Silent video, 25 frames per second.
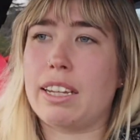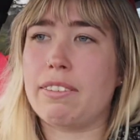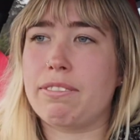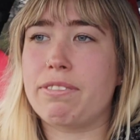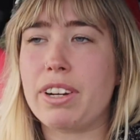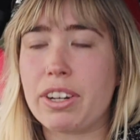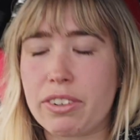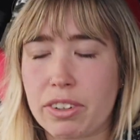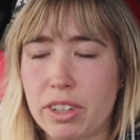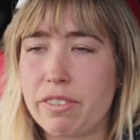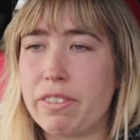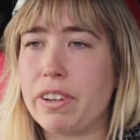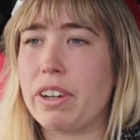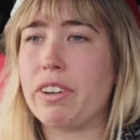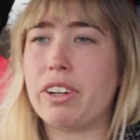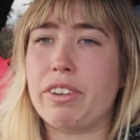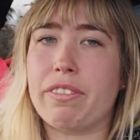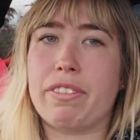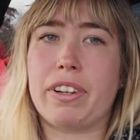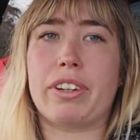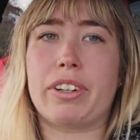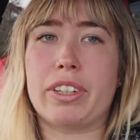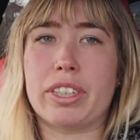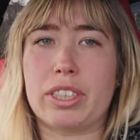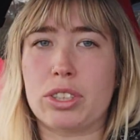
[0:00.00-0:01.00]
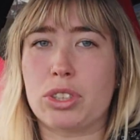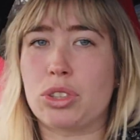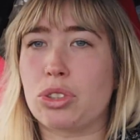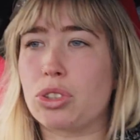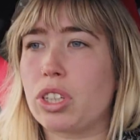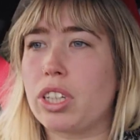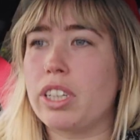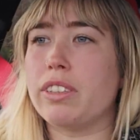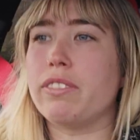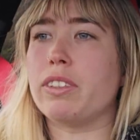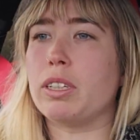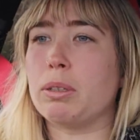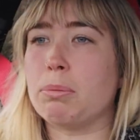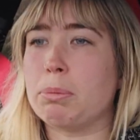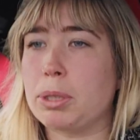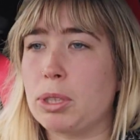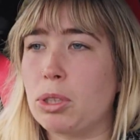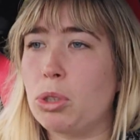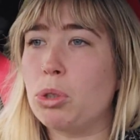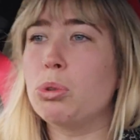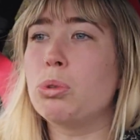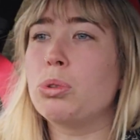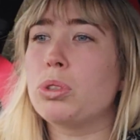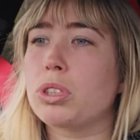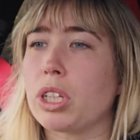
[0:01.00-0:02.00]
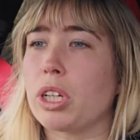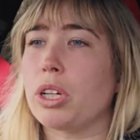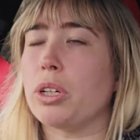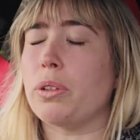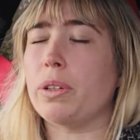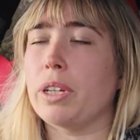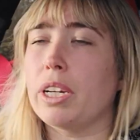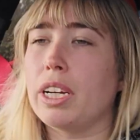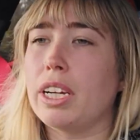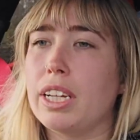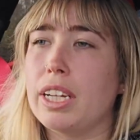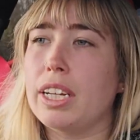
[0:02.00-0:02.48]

Very, very, very good driver, but also